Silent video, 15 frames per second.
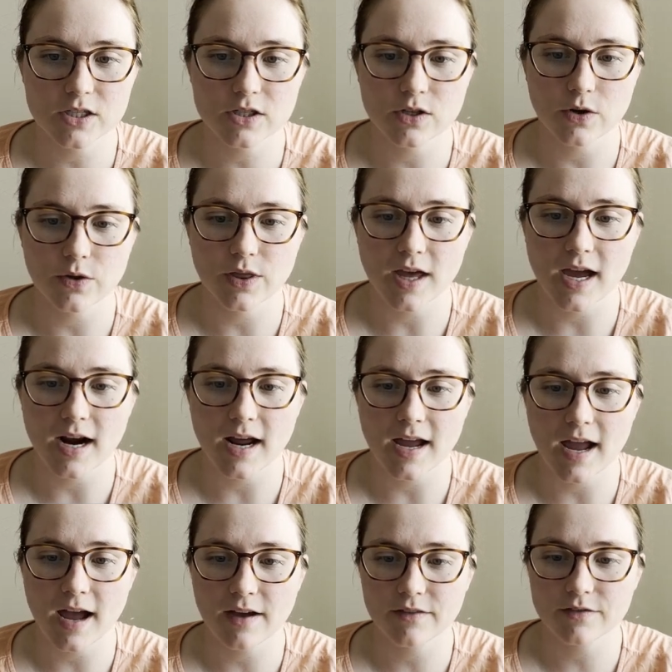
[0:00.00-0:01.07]
so that I
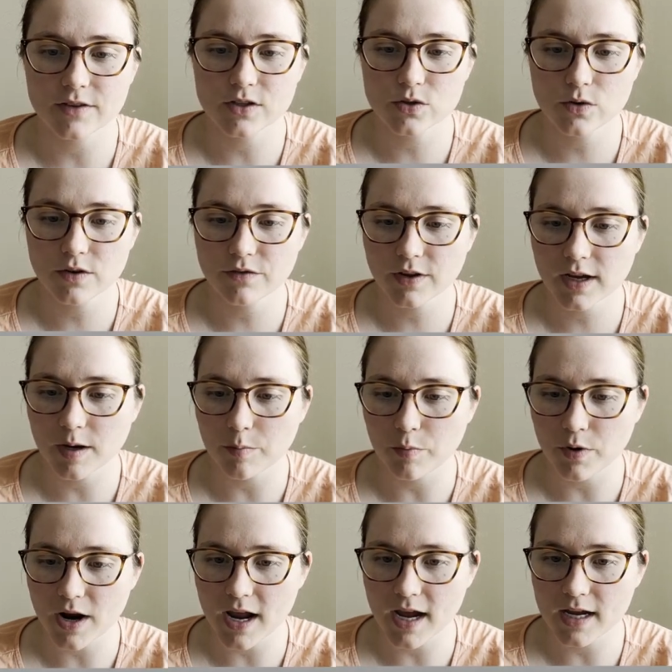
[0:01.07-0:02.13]
have sort of like a
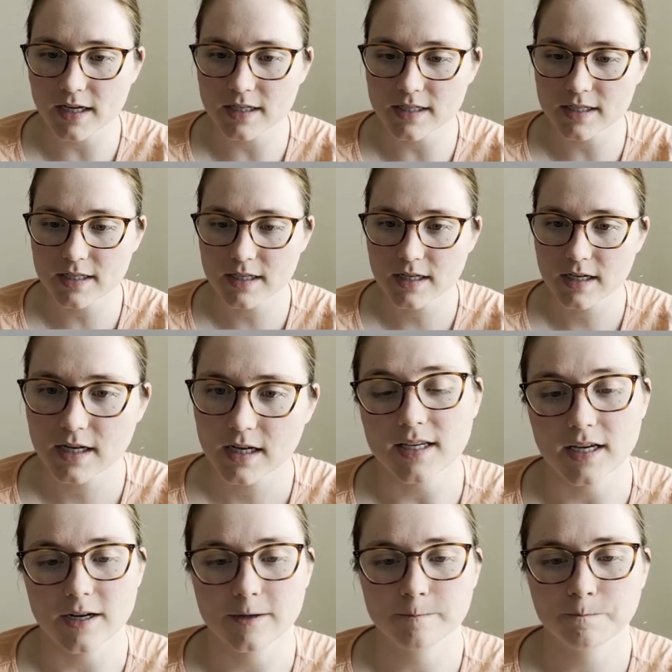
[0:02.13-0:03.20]
brand
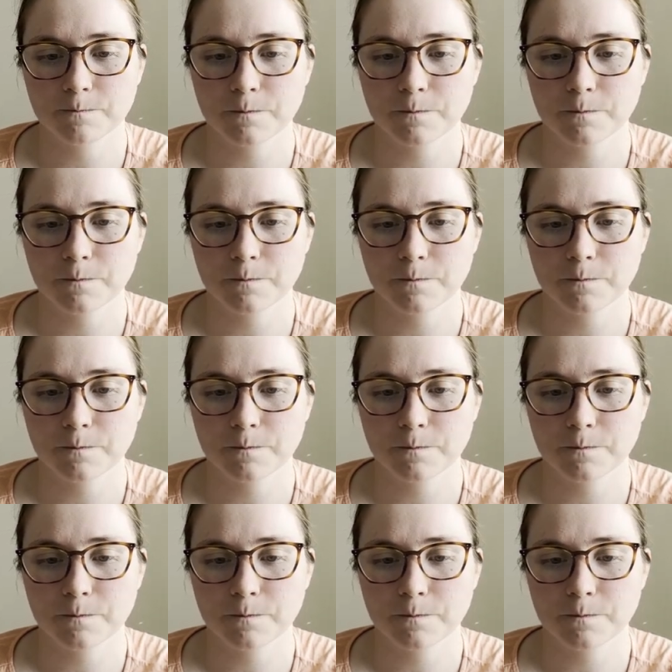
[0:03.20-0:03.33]
here.